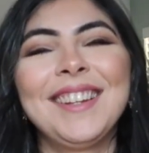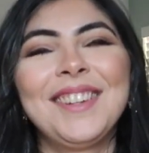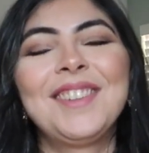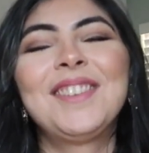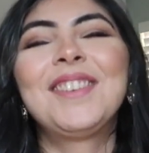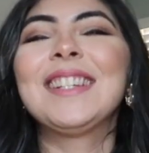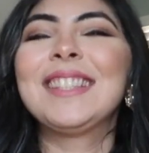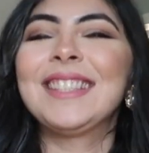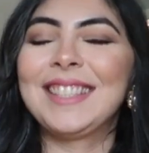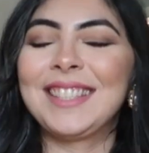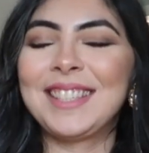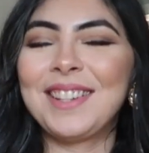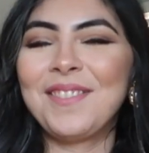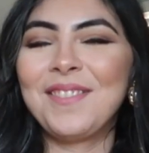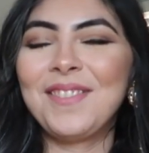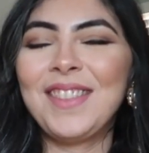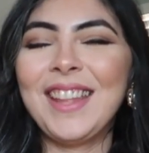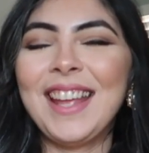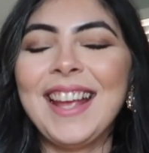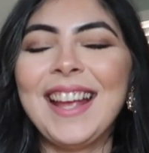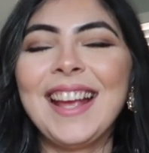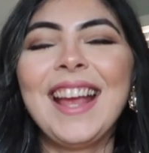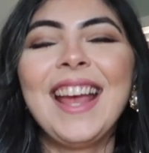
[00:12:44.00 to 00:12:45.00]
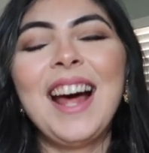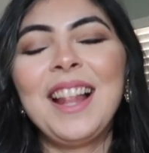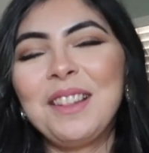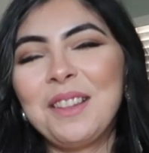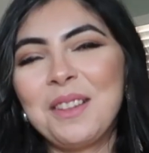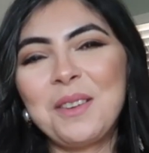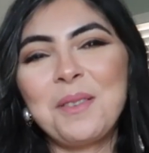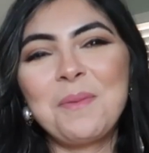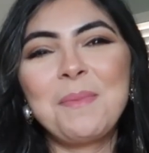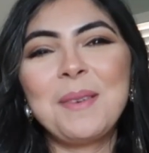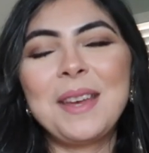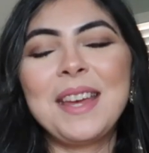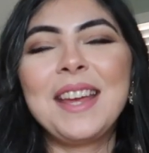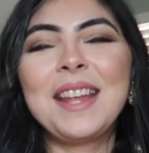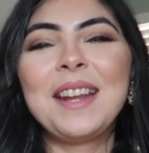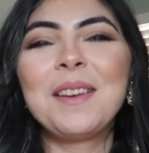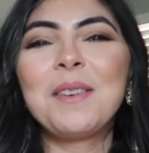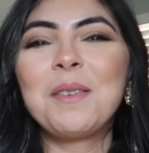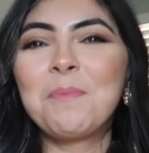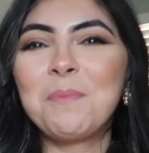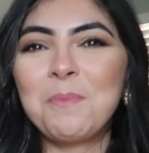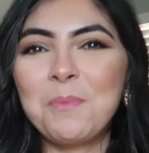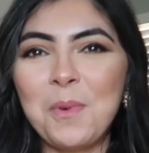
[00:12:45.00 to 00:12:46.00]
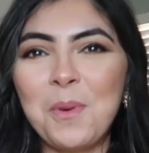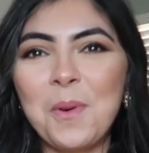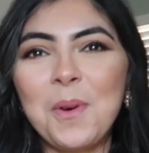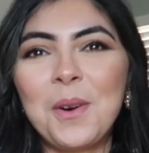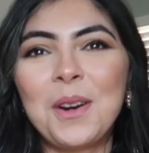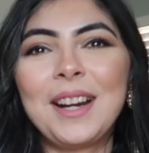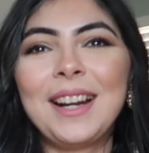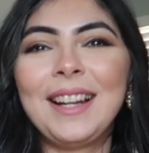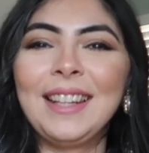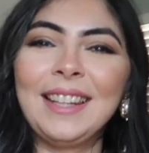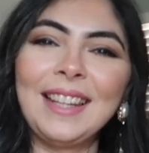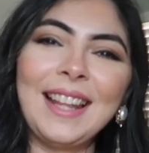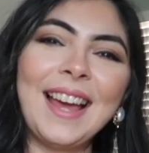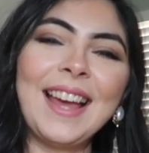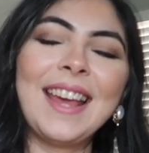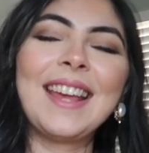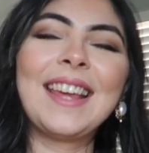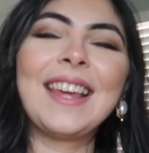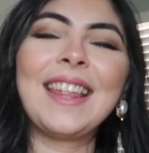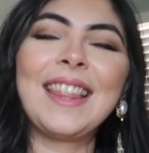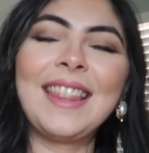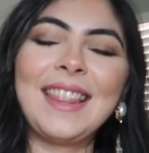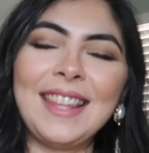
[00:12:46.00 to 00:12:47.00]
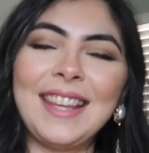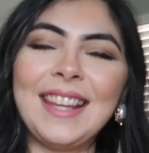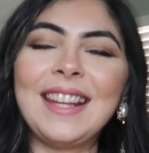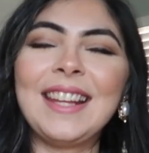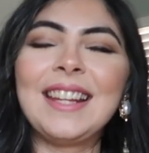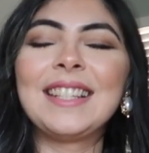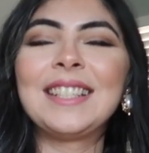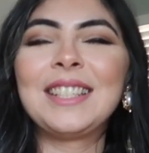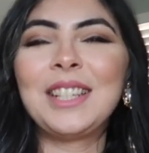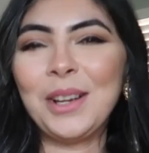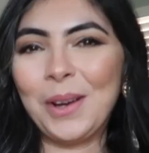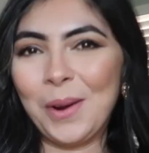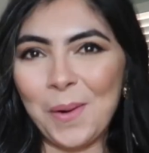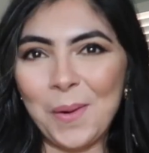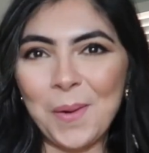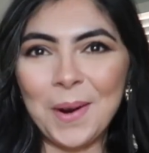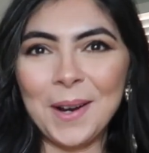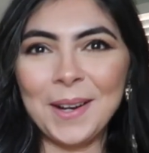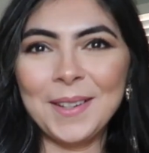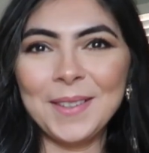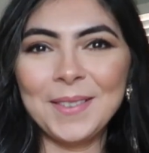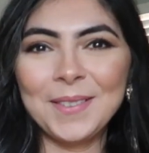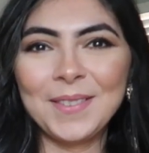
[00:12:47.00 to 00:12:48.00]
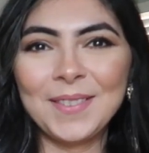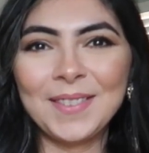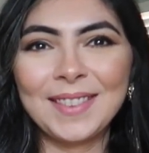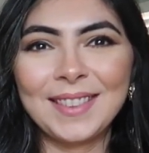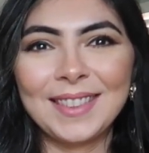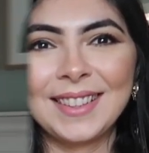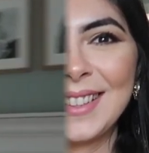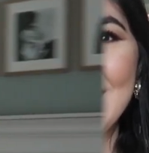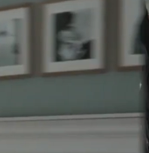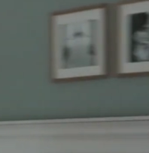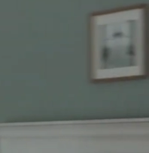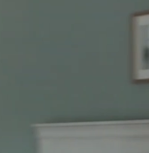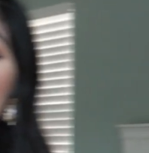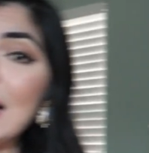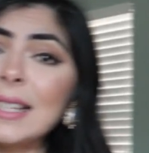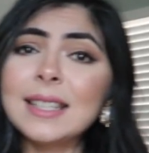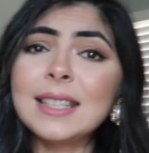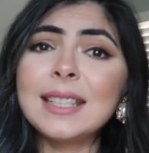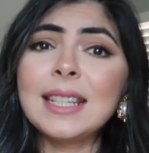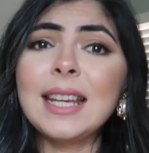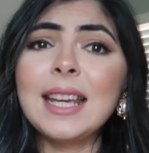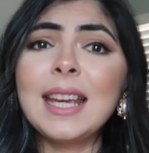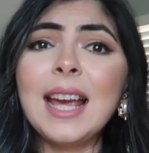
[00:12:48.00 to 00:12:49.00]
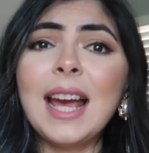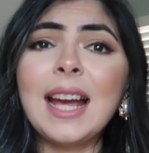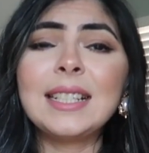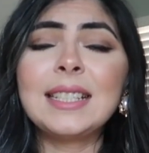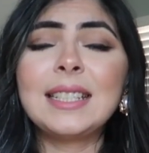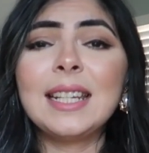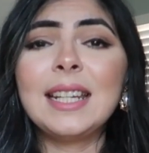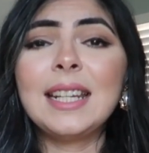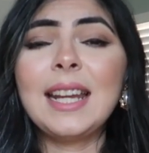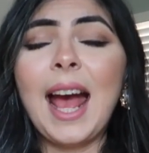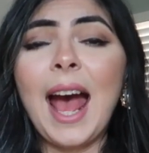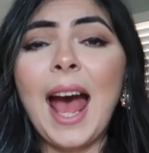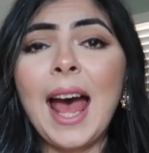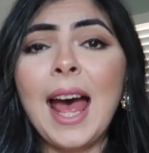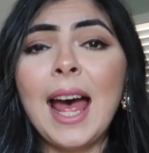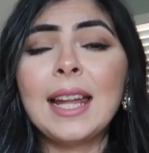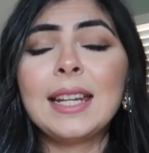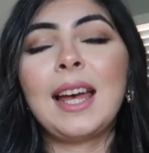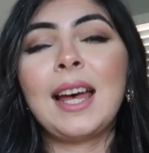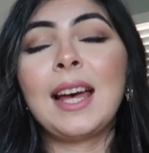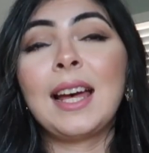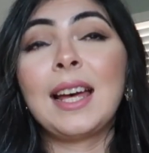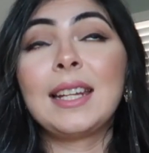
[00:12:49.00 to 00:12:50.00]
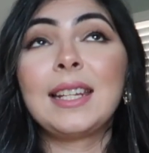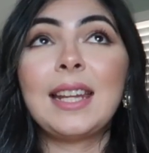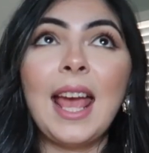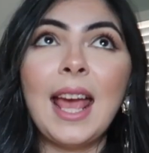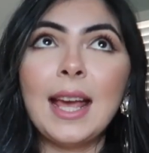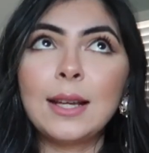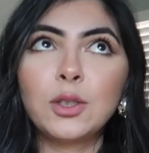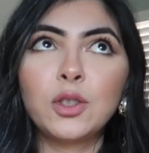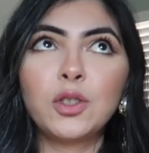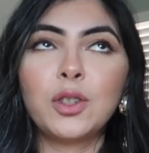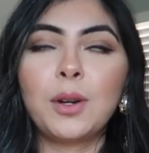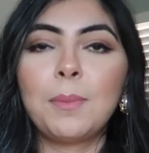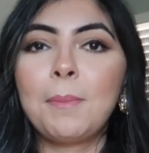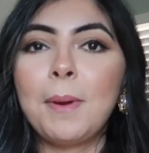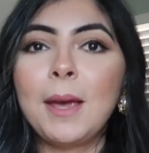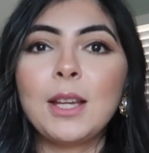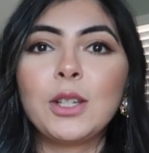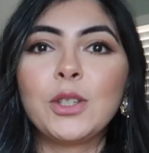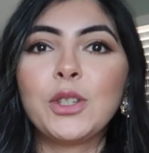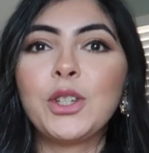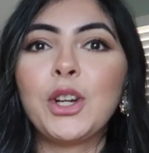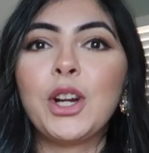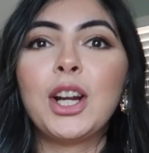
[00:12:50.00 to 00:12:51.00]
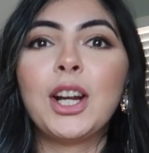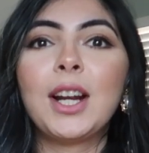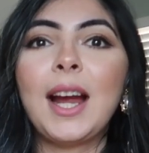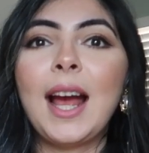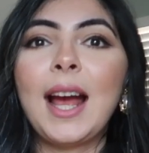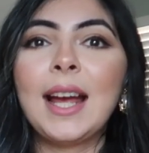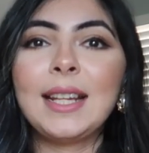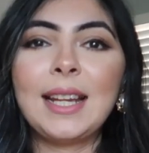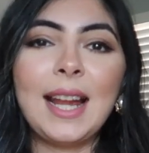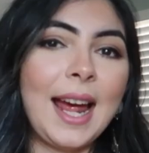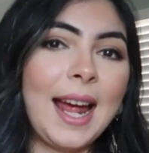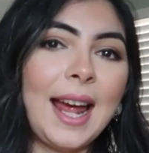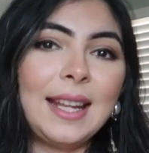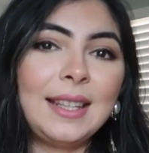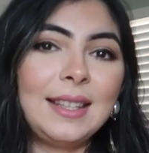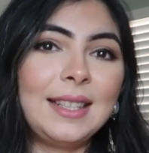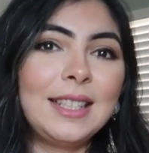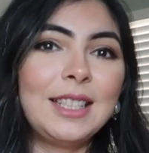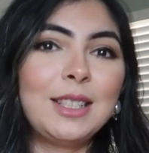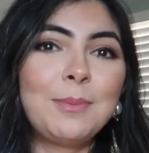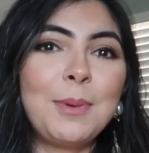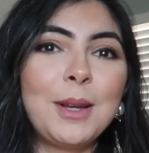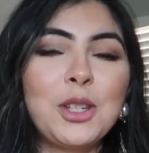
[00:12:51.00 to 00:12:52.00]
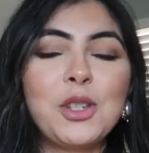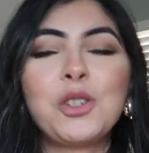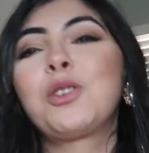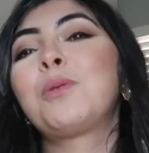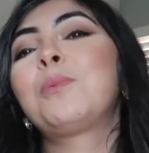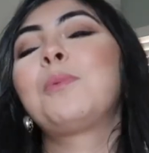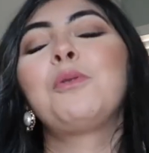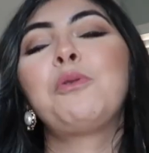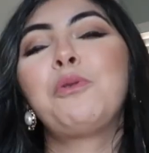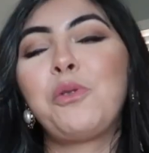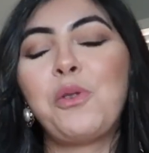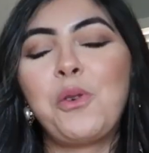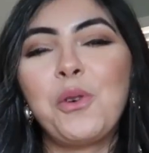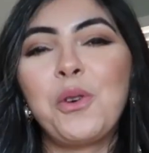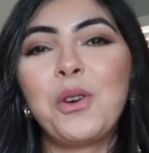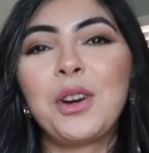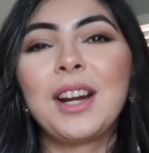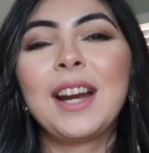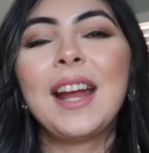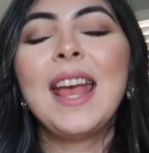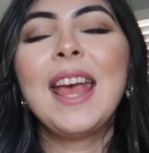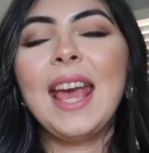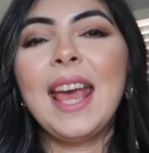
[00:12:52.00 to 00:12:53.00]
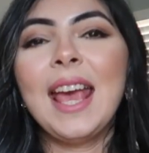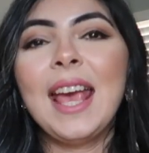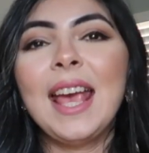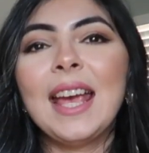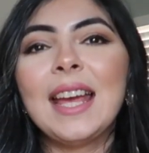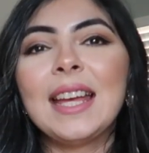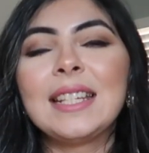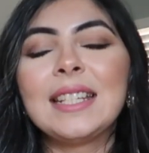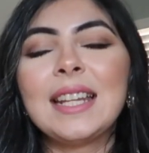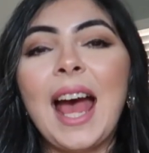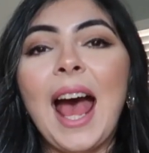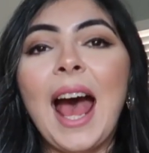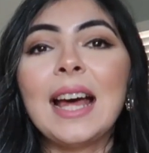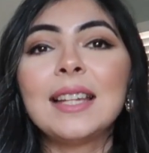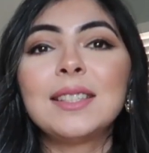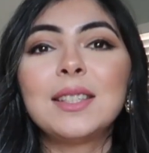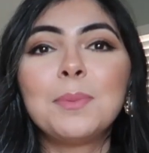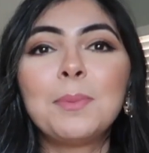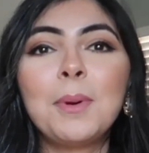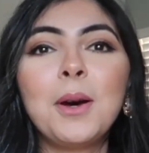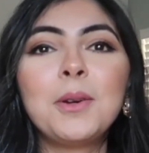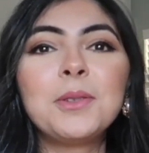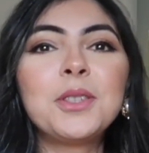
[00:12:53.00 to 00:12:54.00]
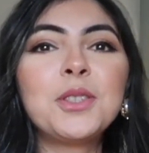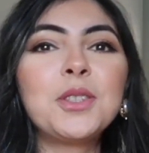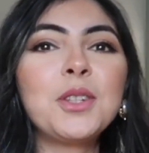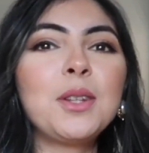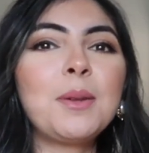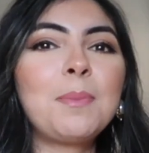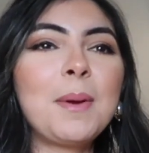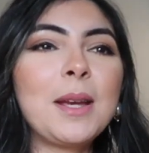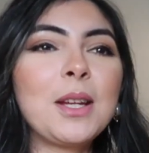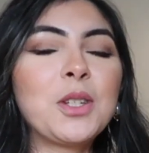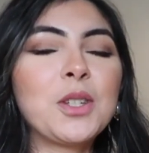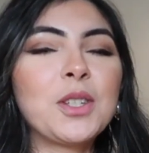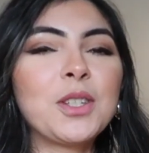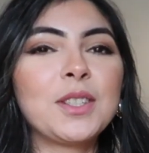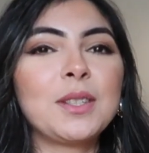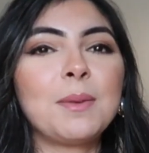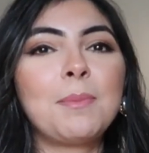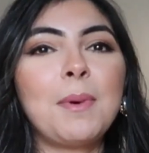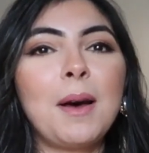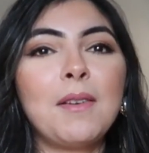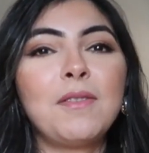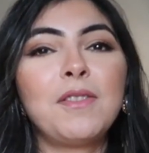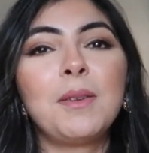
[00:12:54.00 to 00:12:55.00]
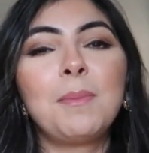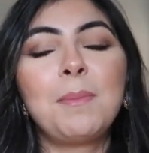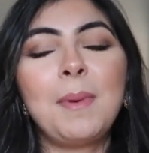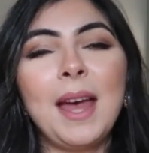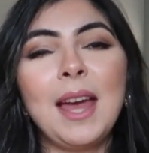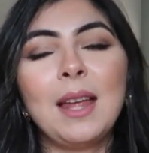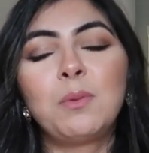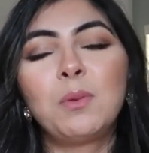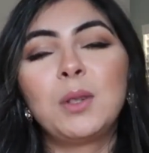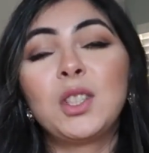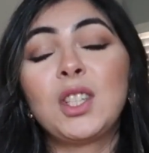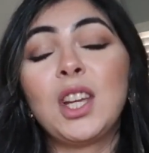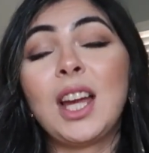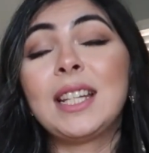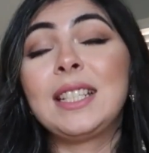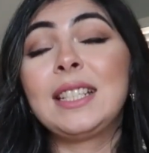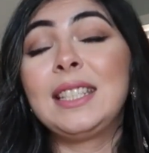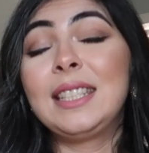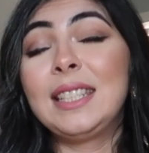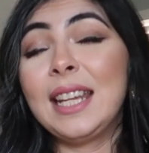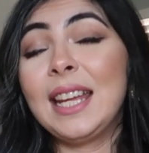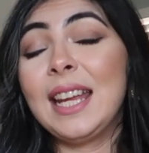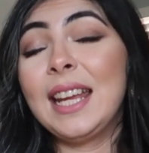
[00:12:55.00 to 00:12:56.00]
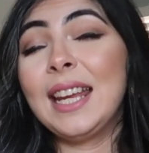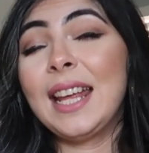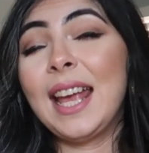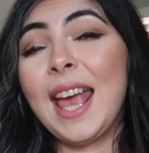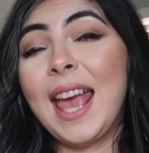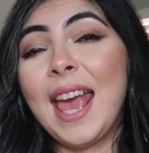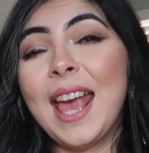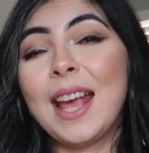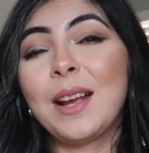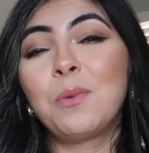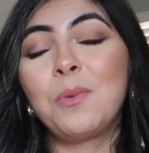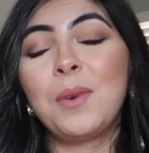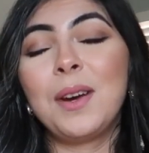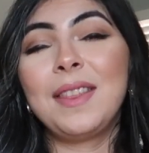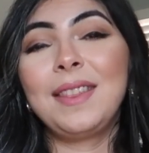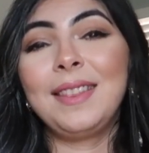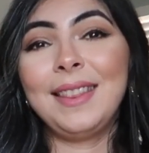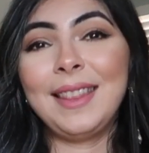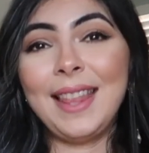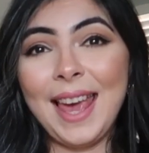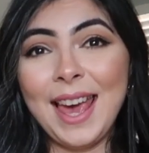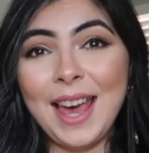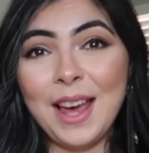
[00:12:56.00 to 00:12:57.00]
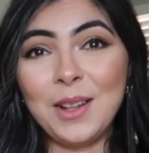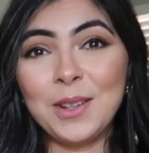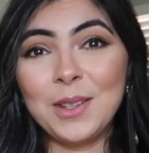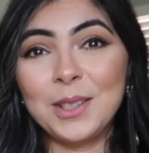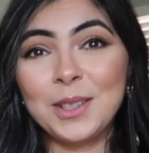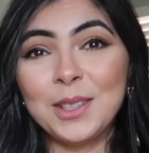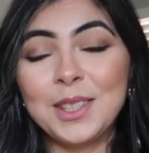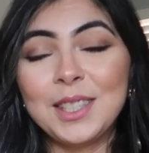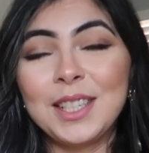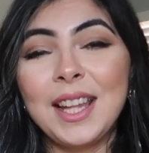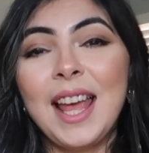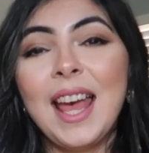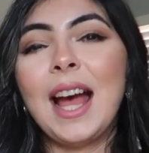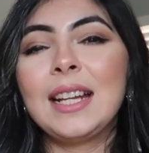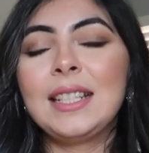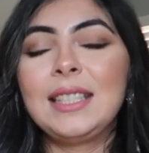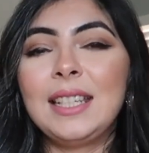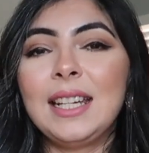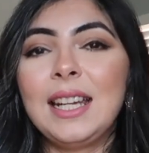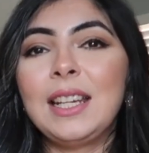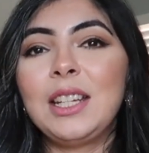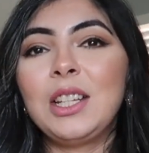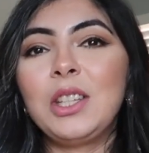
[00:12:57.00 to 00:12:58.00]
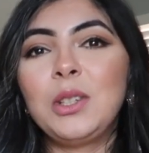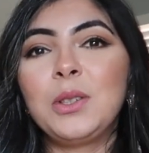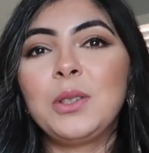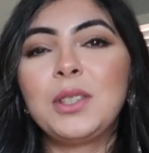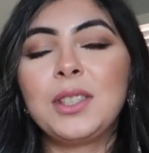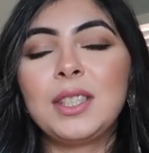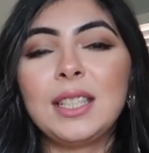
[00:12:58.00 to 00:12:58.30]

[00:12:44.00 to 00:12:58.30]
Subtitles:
with something a little bit more like the decor. Lastly, I did add an extra picture. I had this picture before, and as opposed to the pictures above the bed, which I did hang with nails, I did use